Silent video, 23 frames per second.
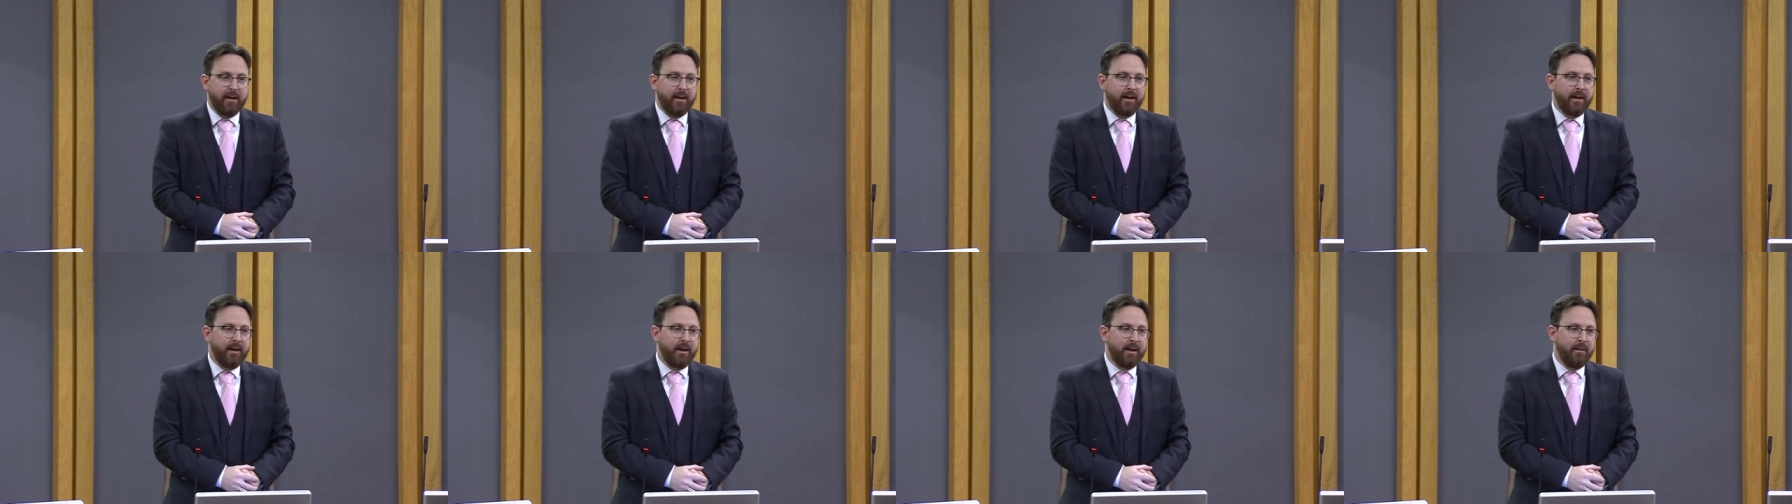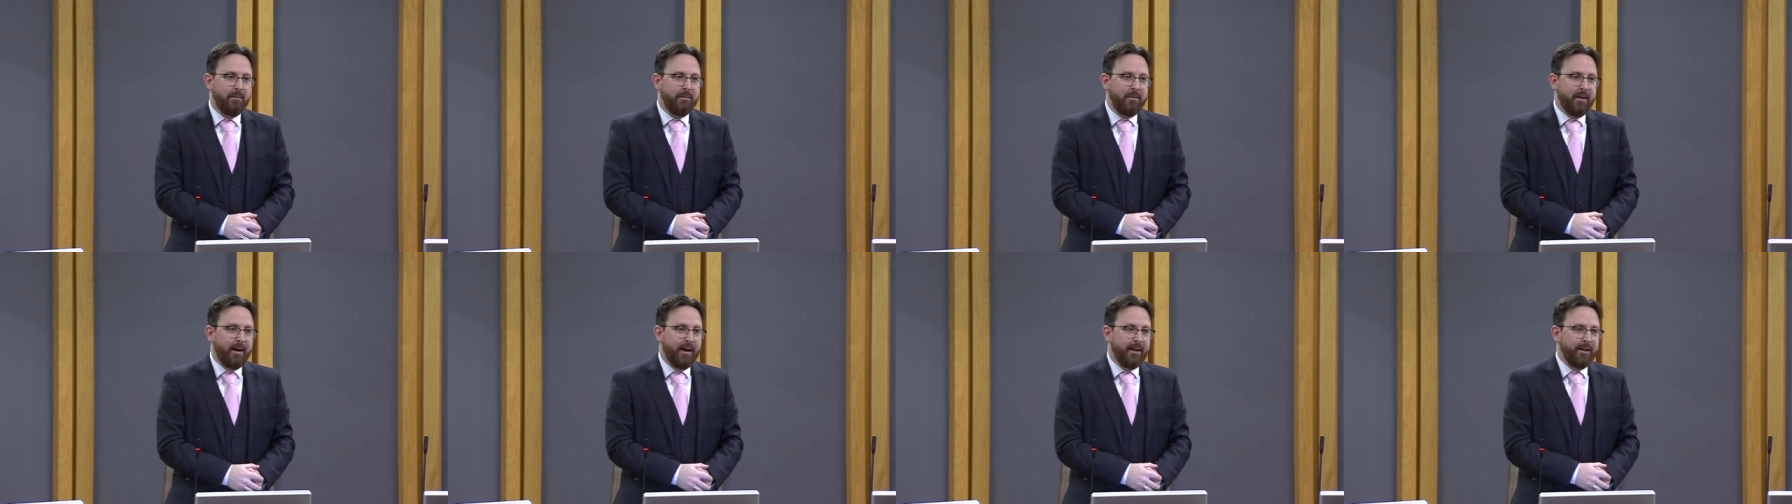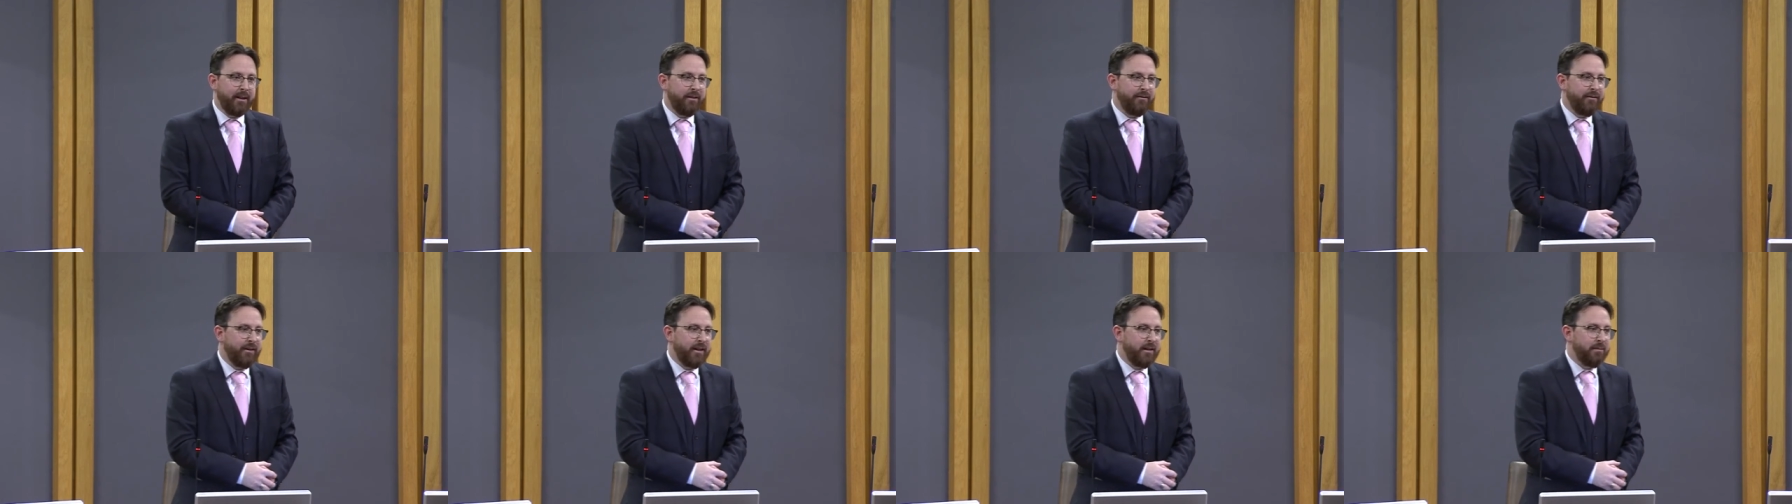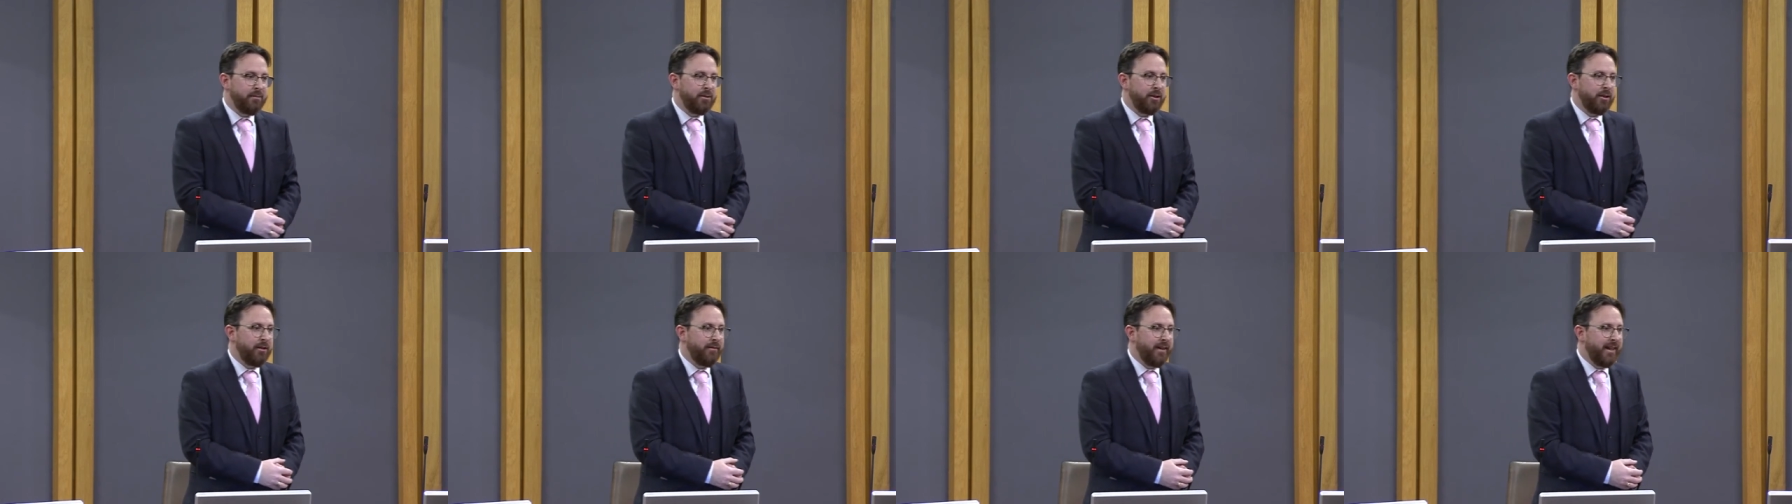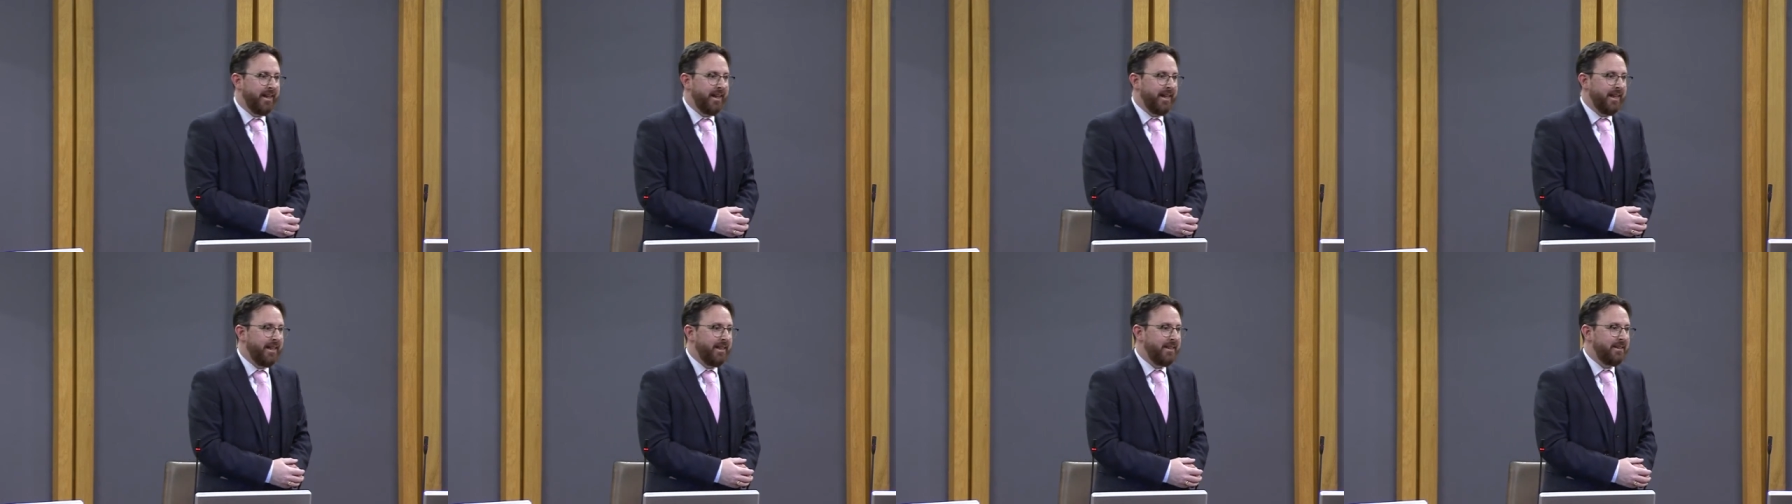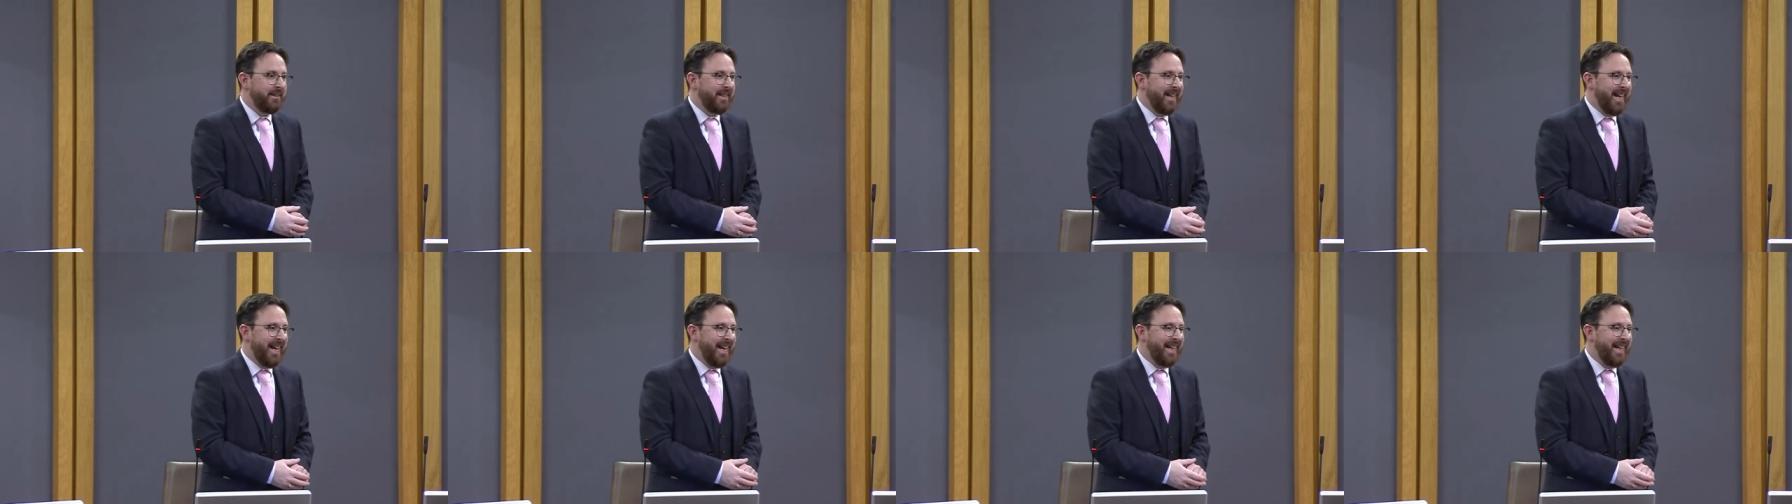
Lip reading: And the Caerphilly Observer is